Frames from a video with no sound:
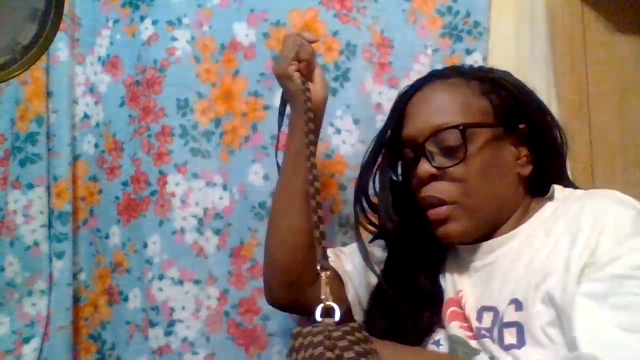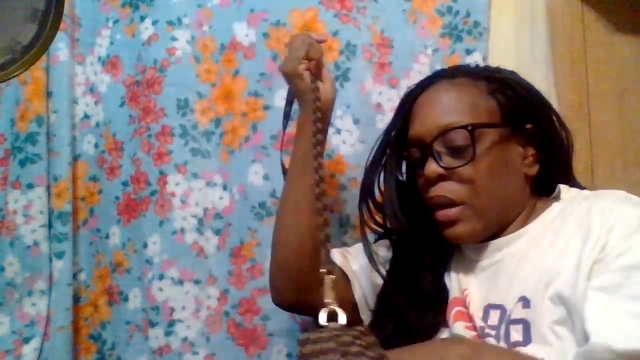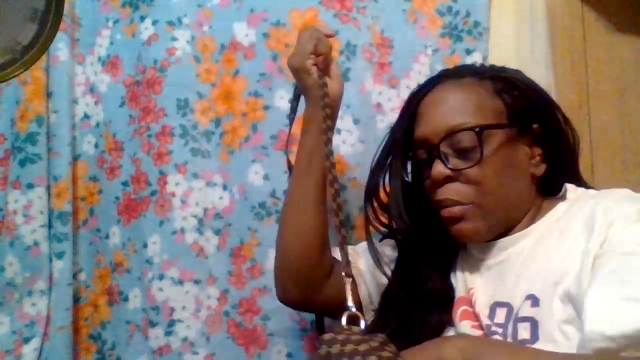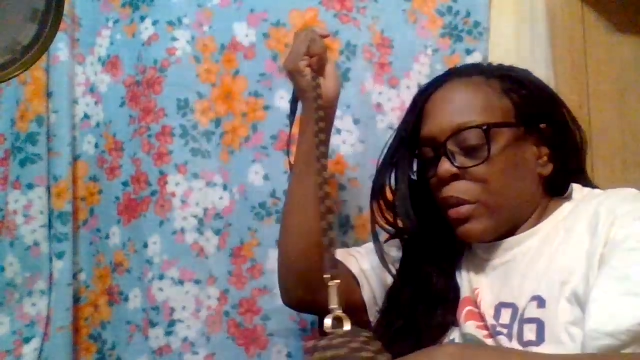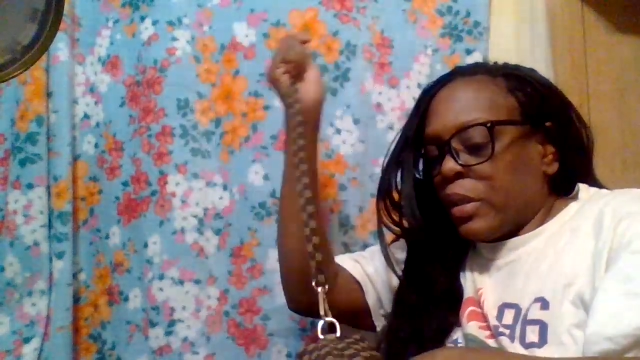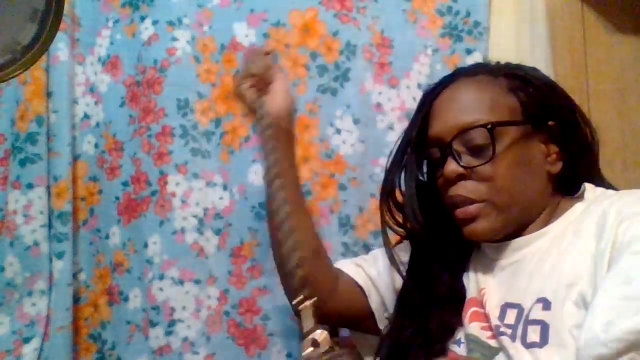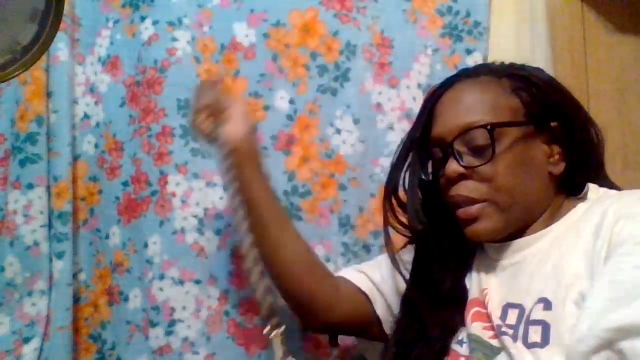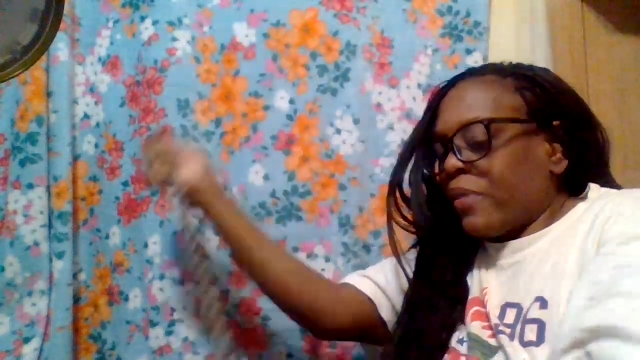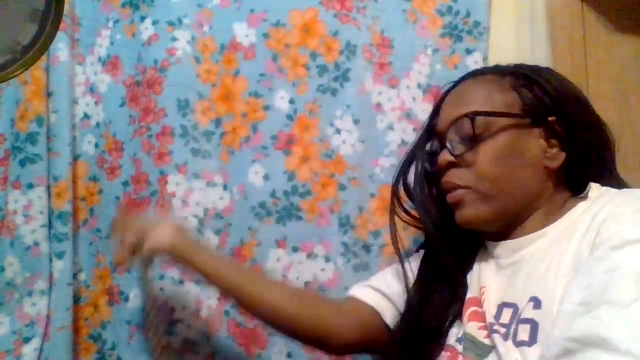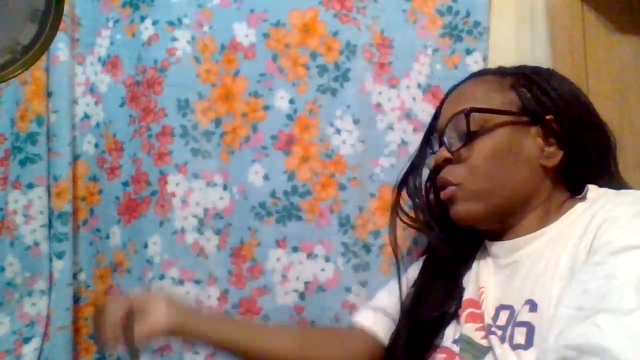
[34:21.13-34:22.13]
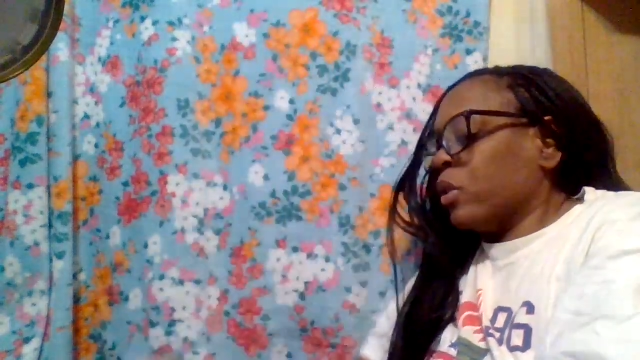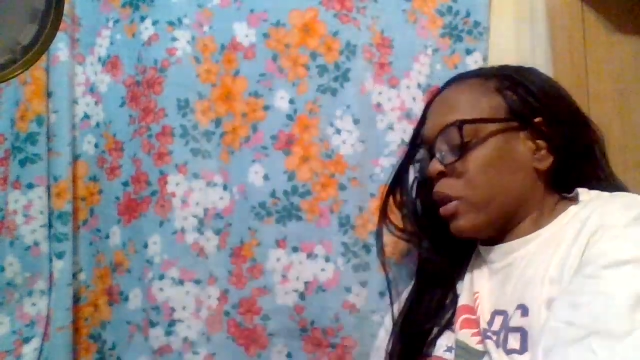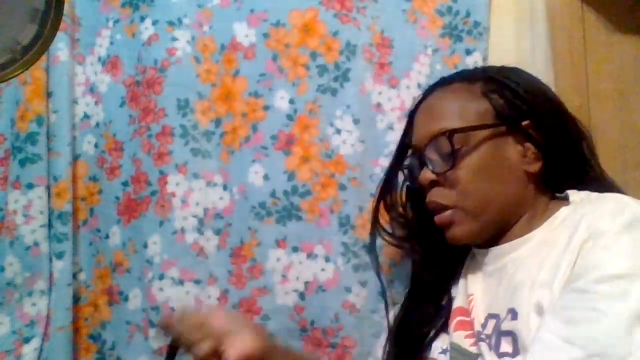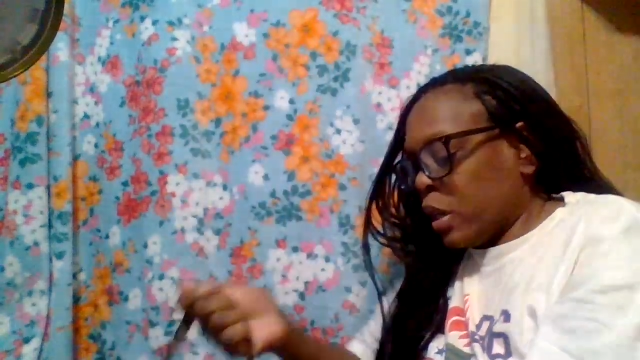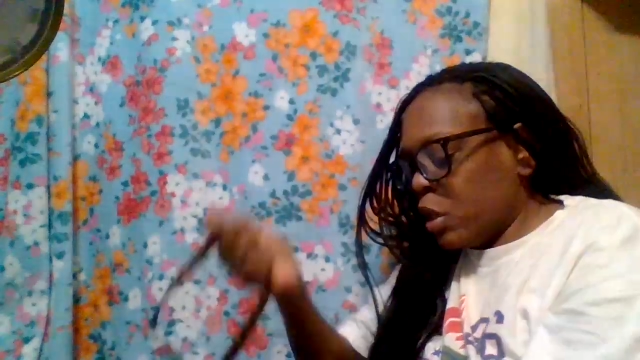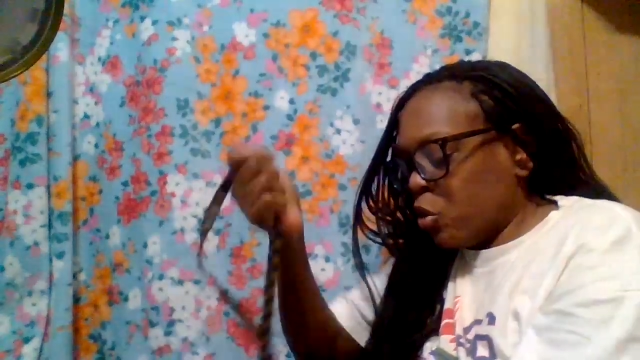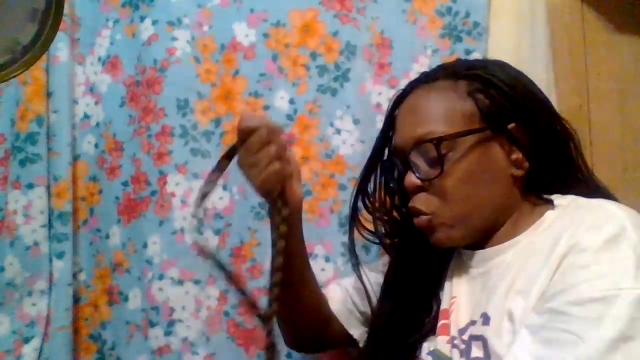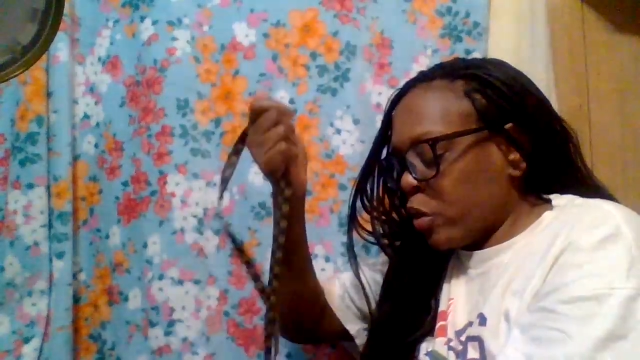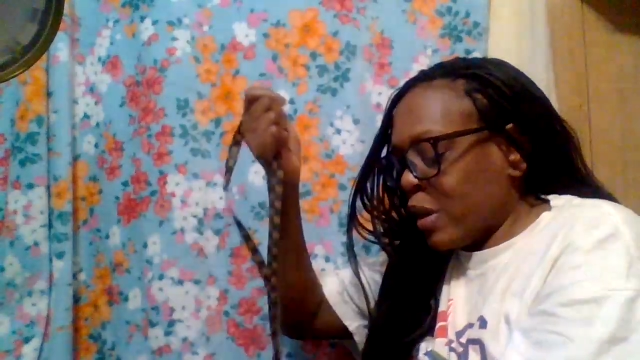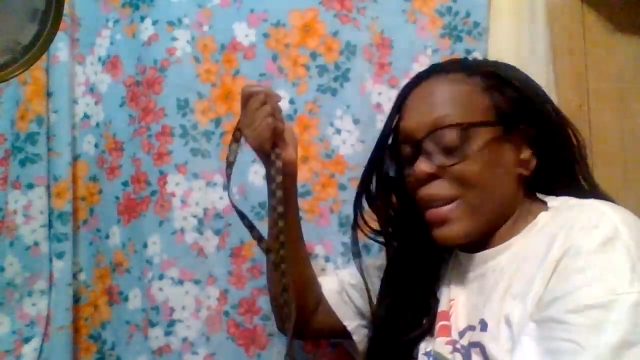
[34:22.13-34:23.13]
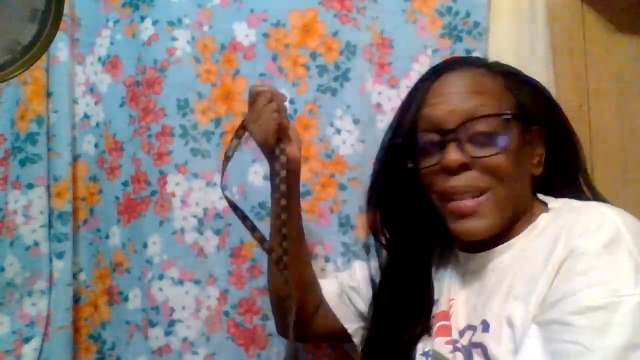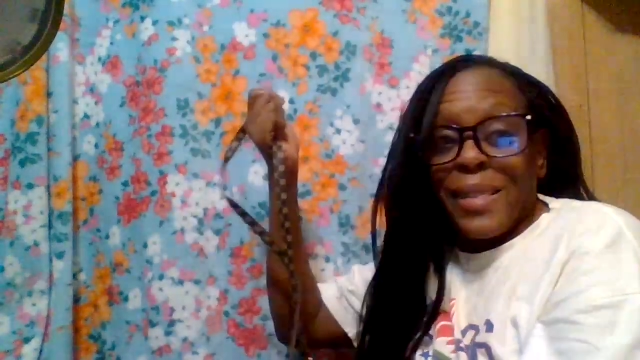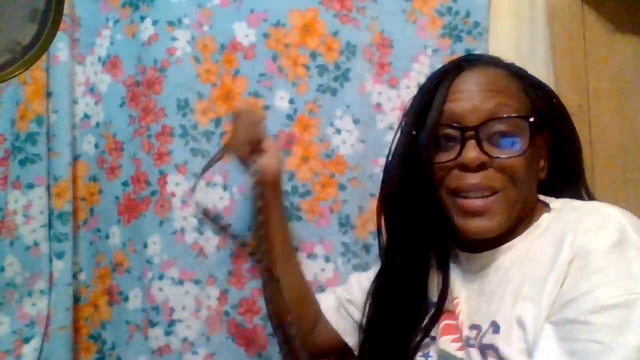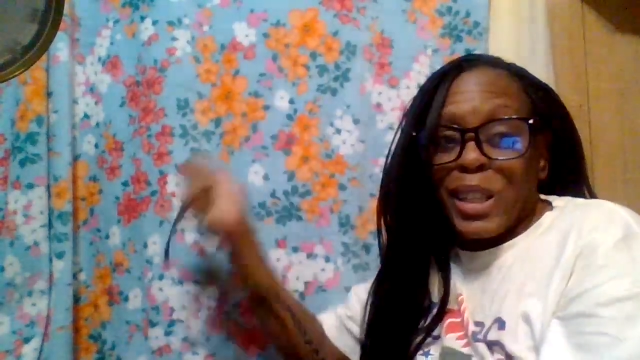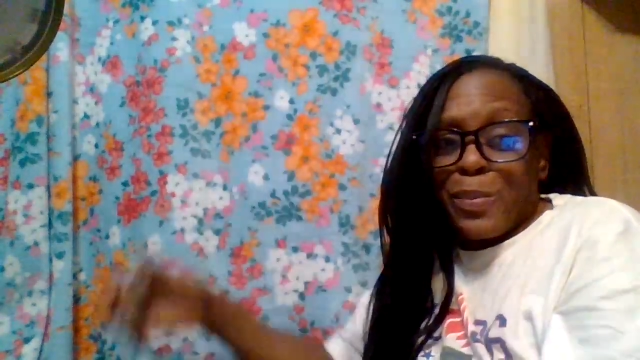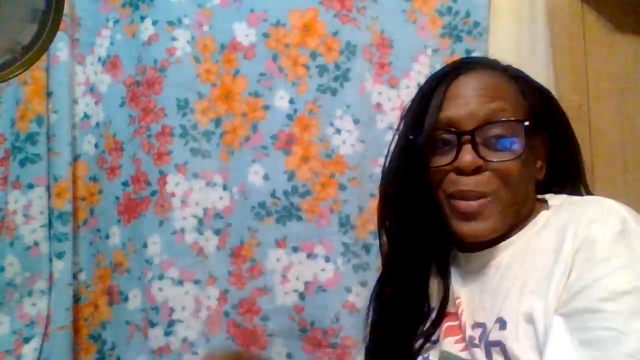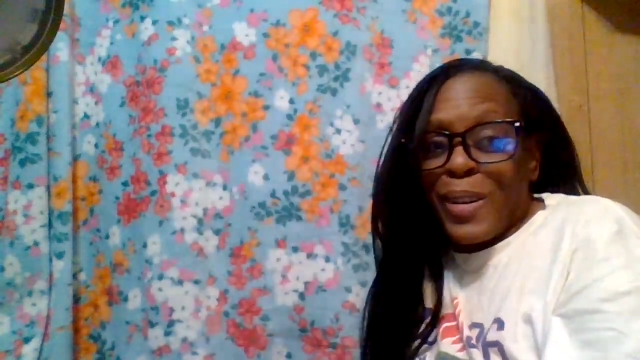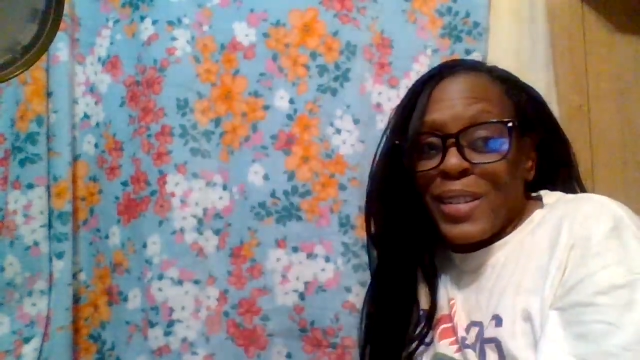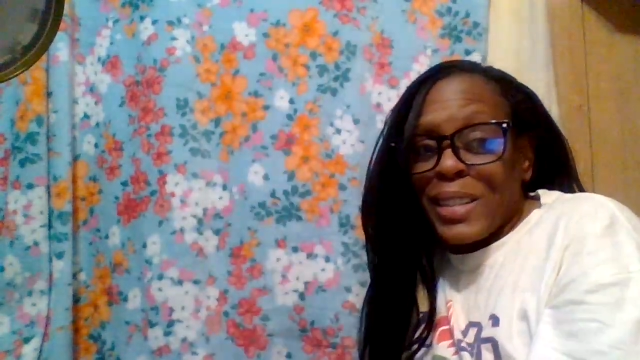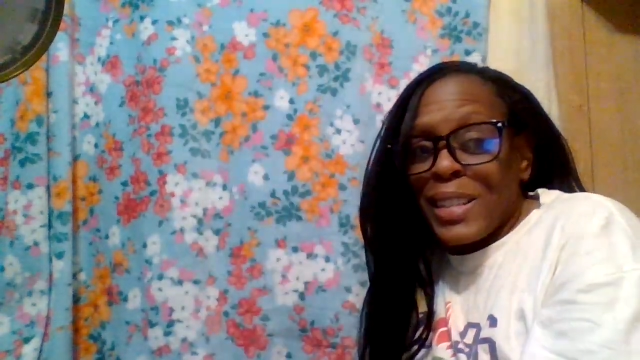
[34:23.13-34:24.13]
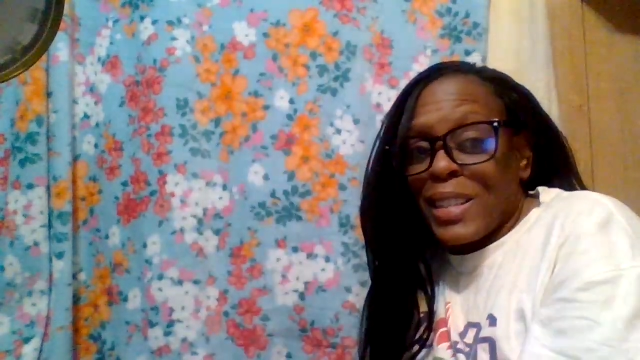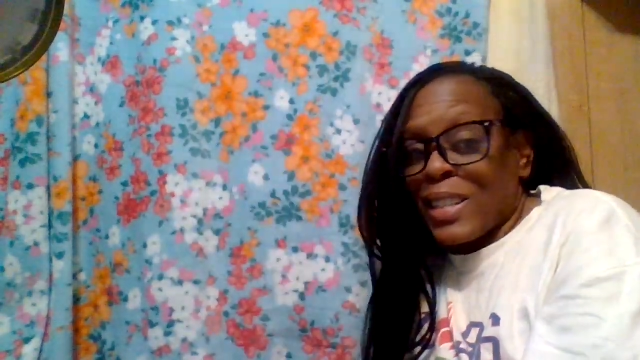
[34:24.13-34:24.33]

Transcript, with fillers: I'm definitely gonna enjoy this person.